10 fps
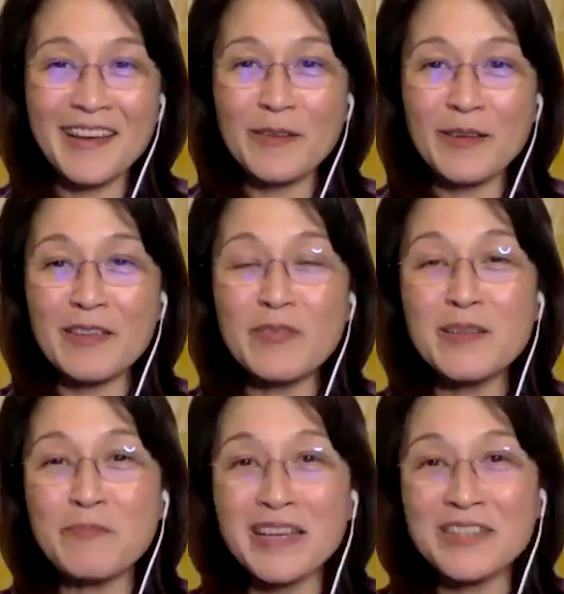even
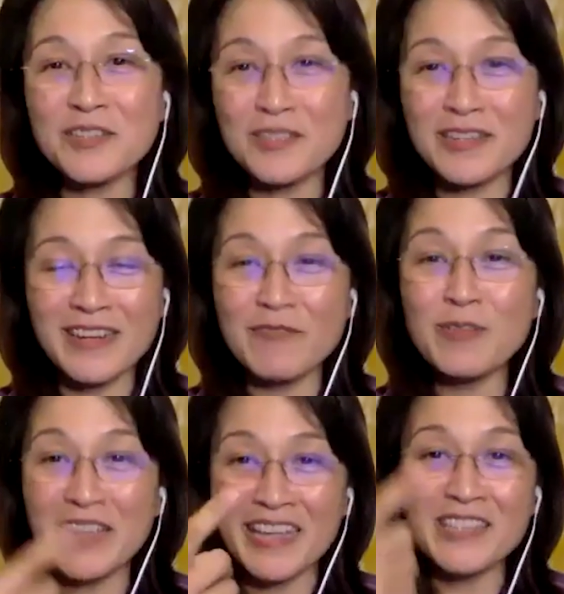a master's degree
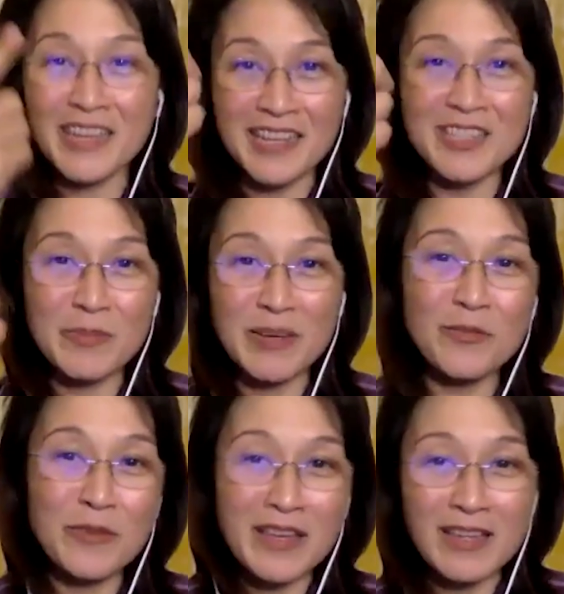will get challenged by
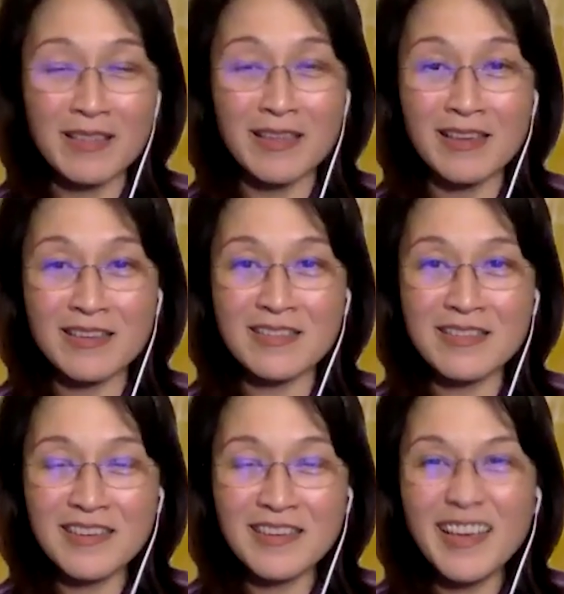the way he thinks.
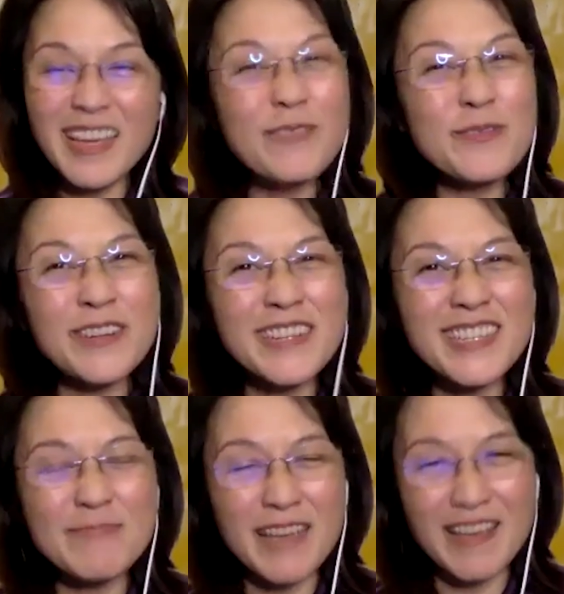And of
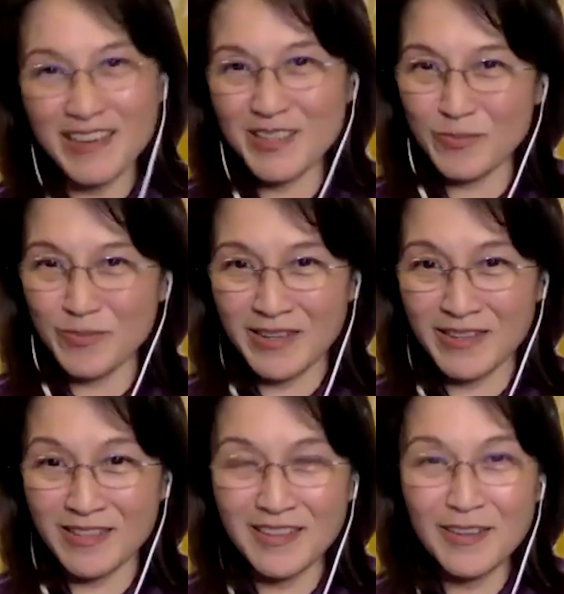course, my
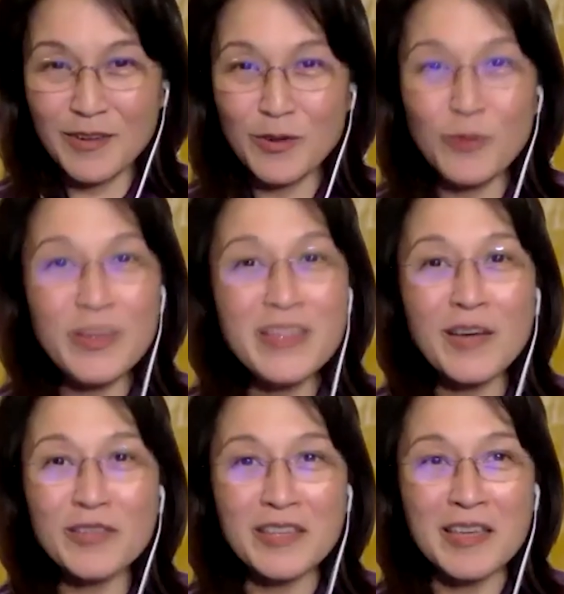husband, who
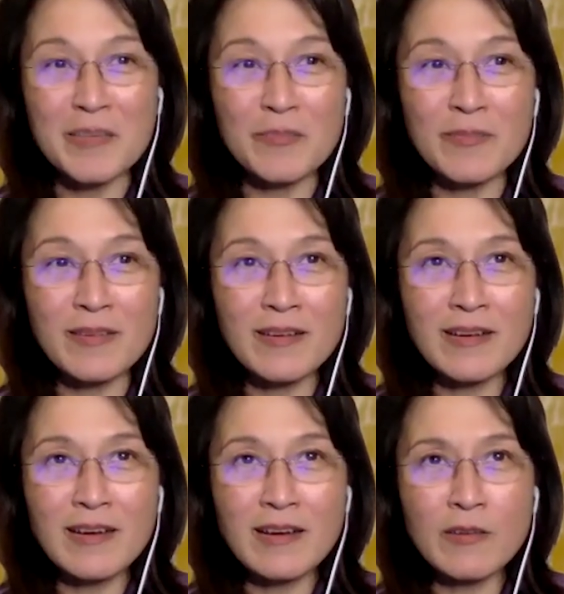without him,
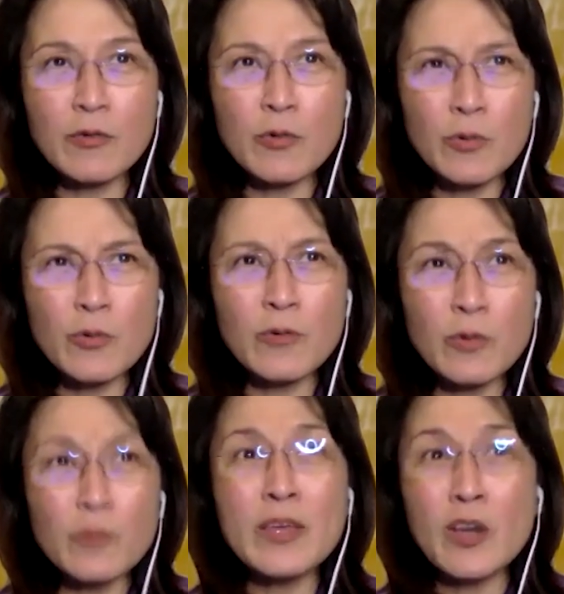who
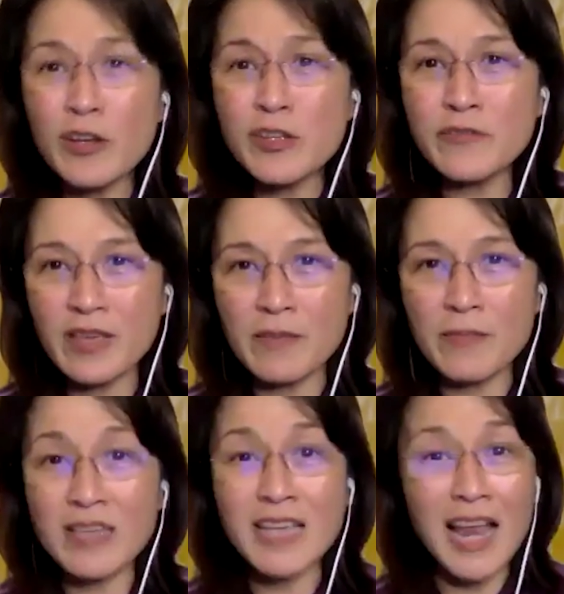because of him
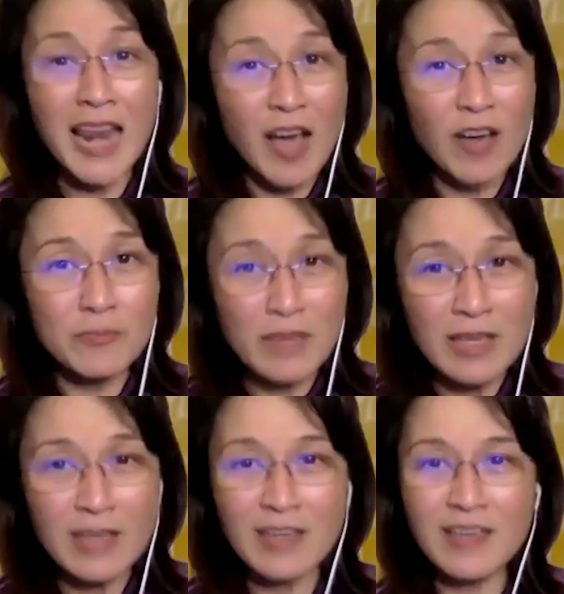has allowed
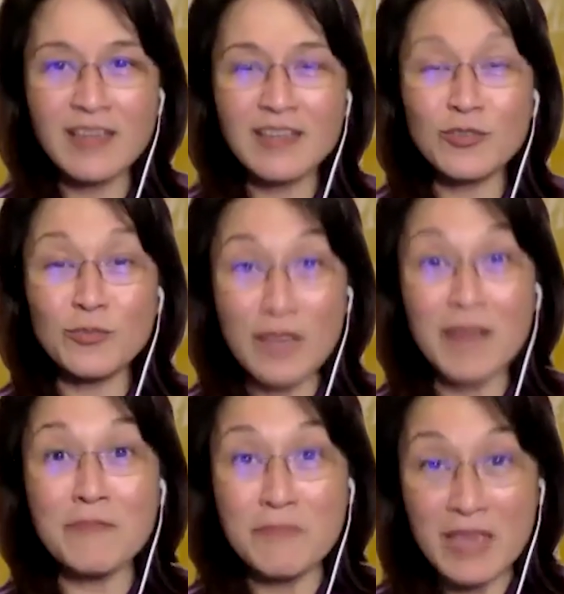me to
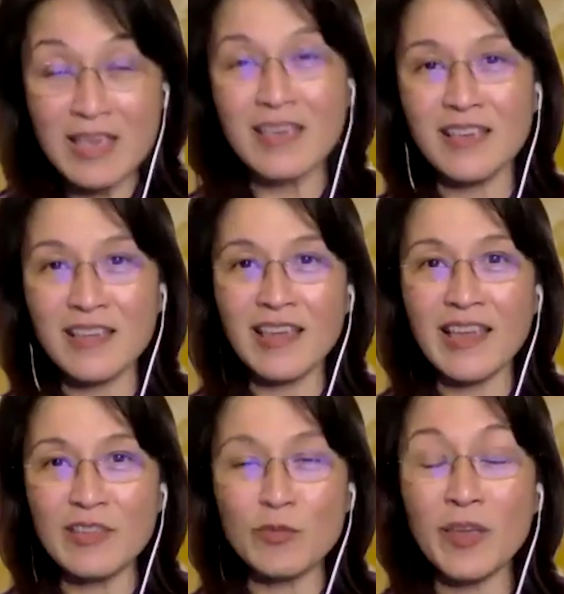become me
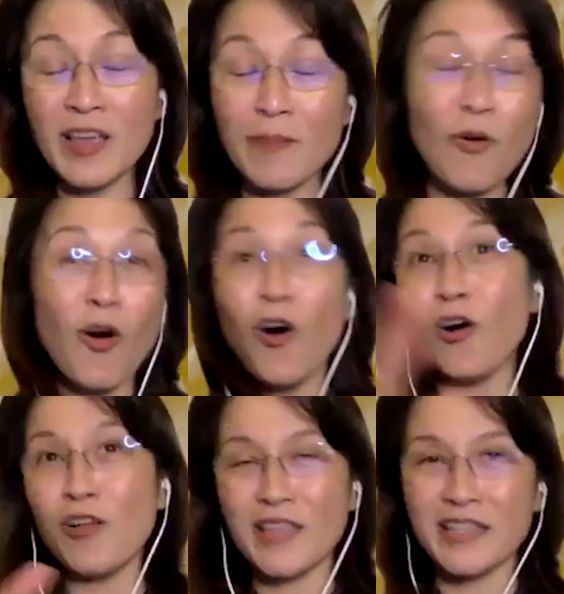and to become
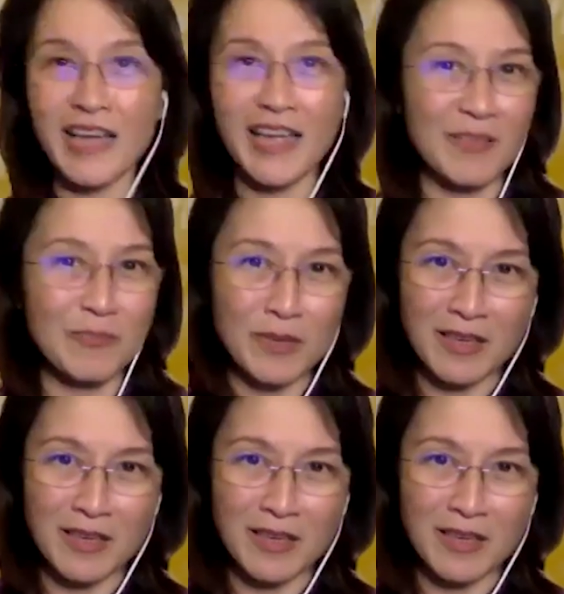all that I can be.